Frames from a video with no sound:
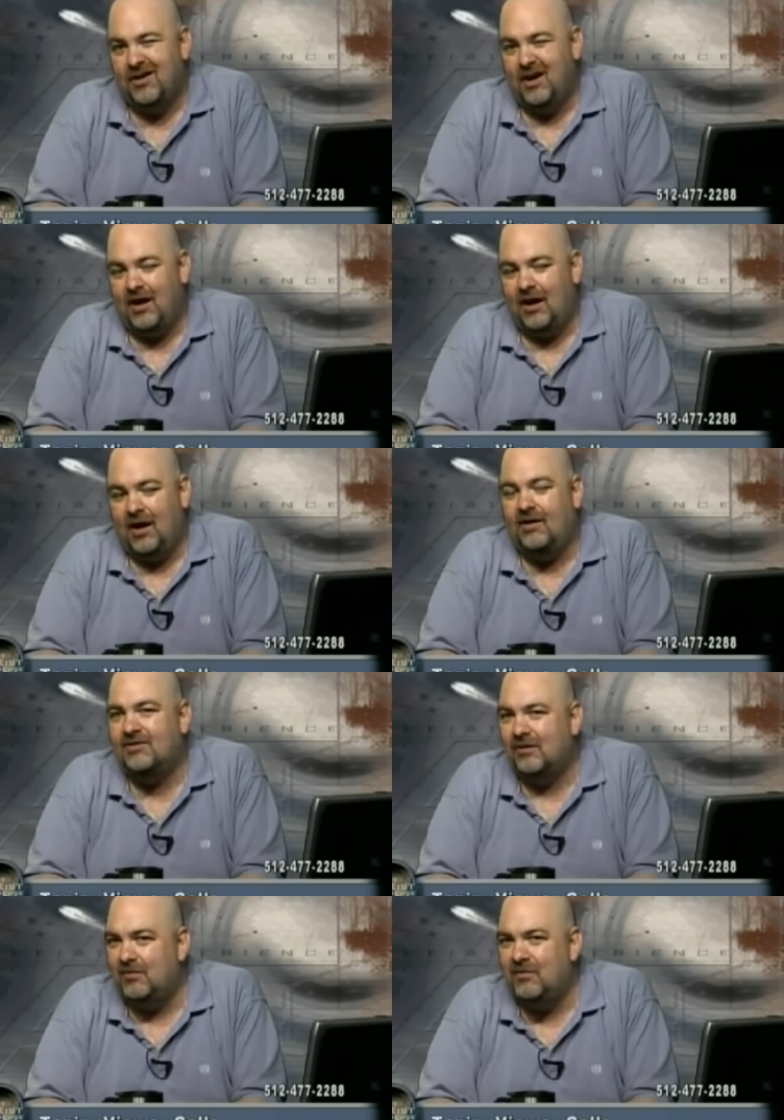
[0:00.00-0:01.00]
Uh,
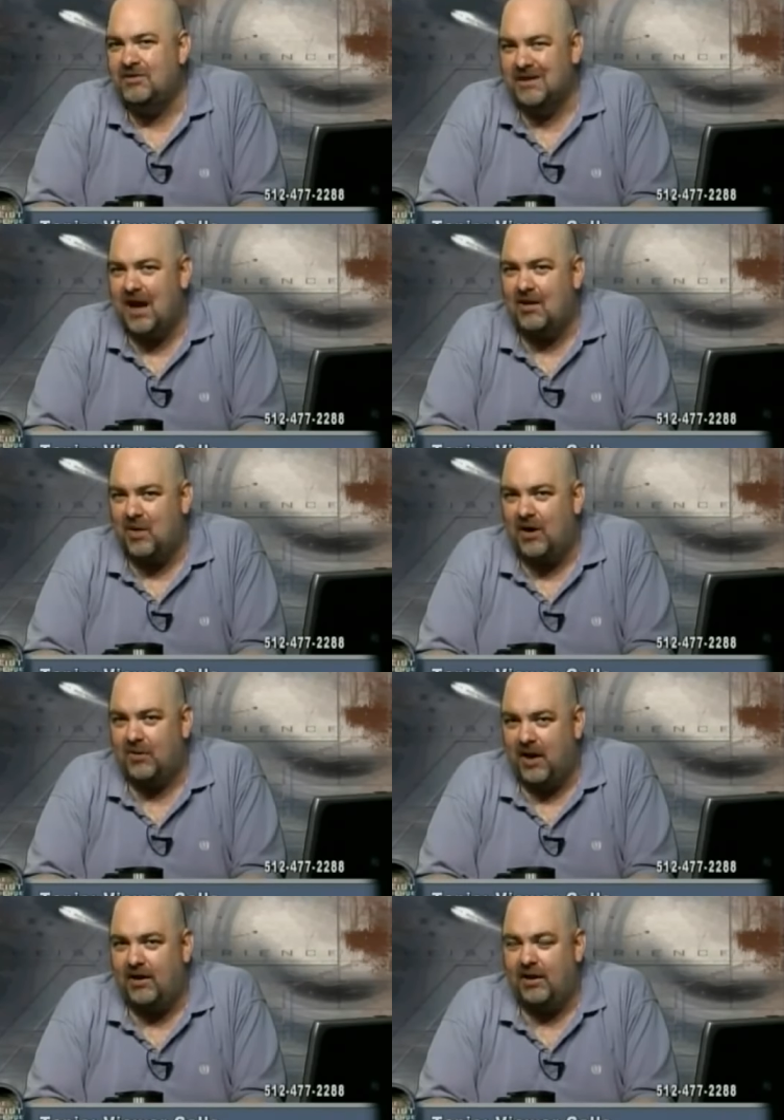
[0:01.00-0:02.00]
some of it's not quite
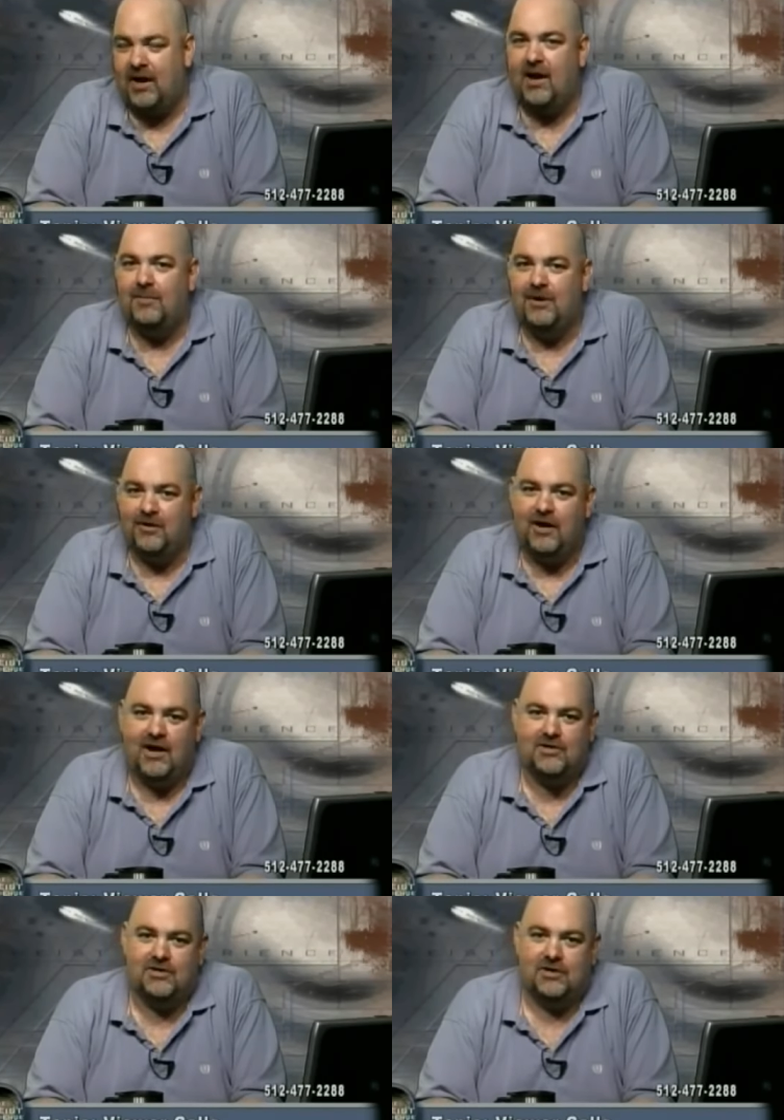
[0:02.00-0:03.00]
right, and I'm here to
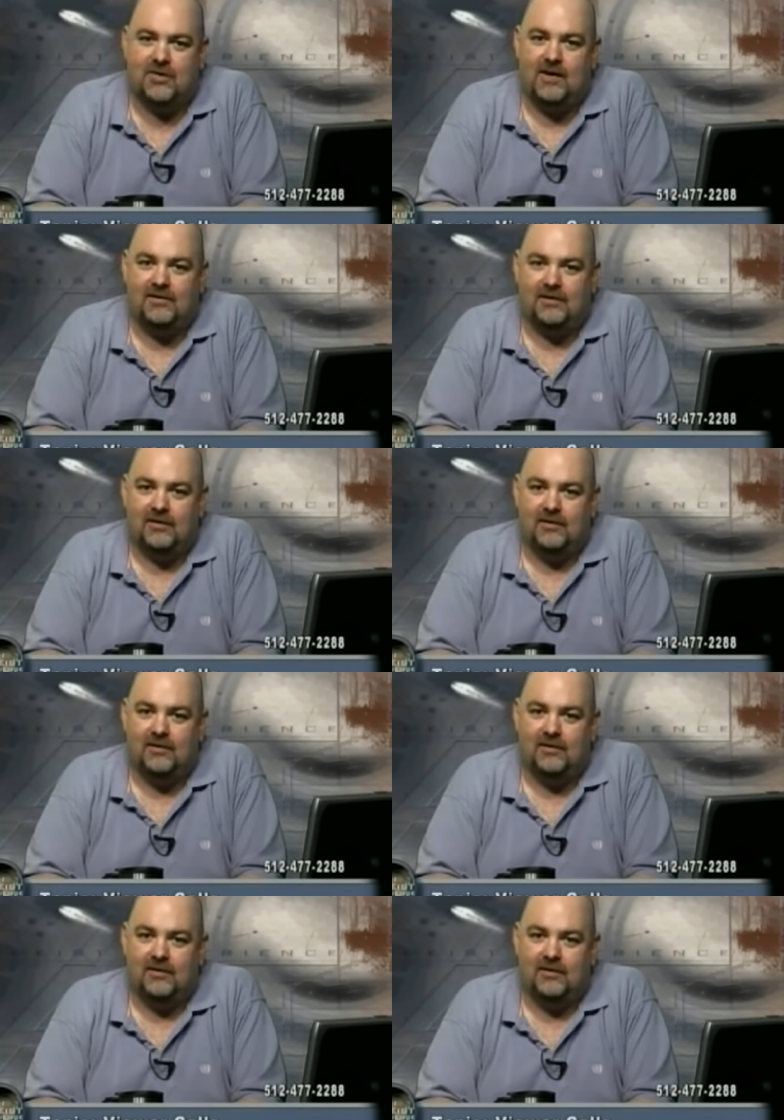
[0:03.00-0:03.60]
actually correct it.